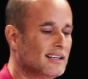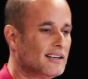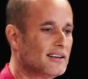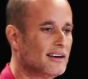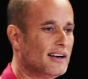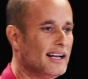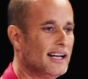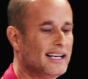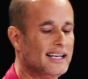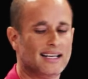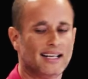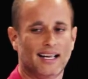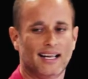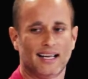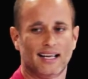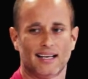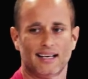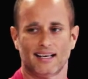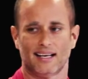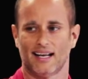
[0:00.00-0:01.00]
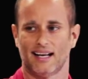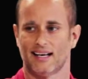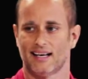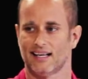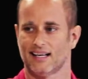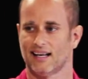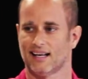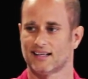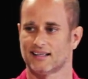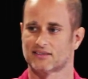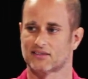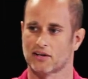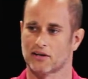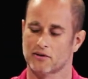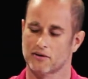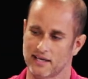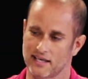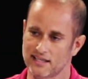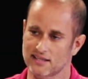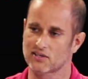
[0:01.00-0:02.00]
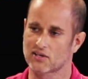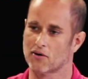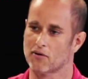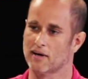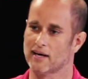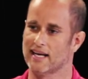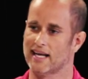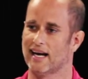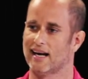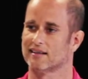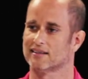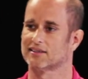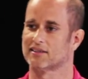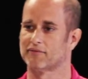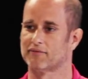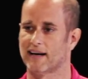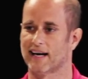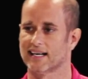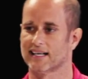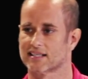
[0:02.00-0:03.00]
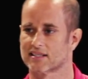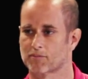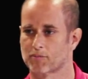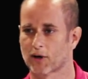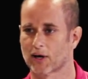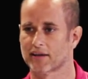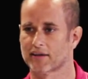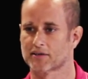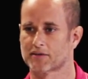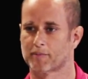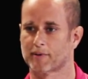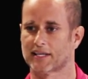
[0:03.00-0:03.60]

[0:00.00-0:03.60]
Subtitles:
right? And so he's going out to find his brothers.